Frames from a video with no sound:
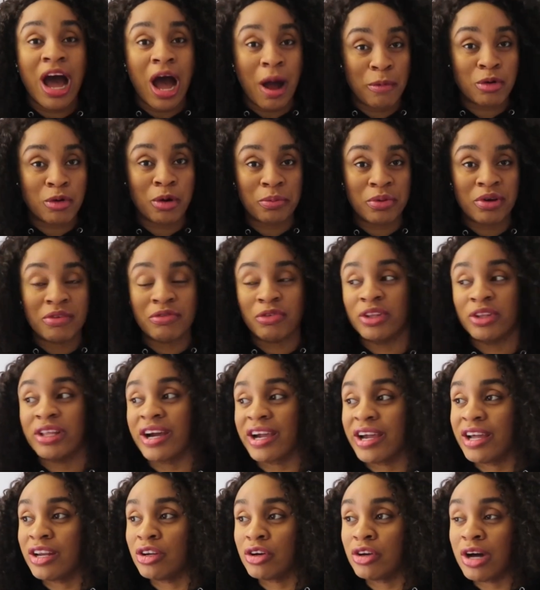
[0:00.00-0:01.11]
appropriate for that
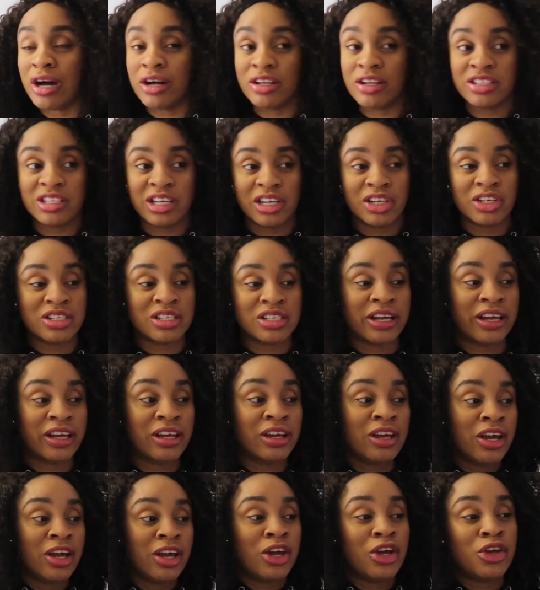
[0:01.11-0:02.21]
kind of outing, because
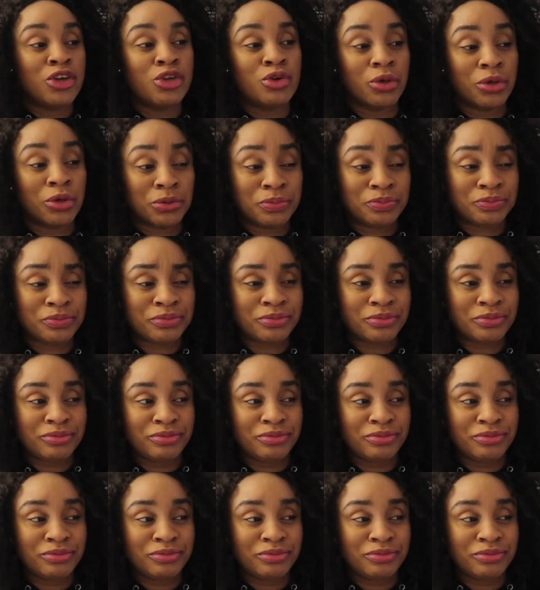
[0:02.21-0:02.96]
like you're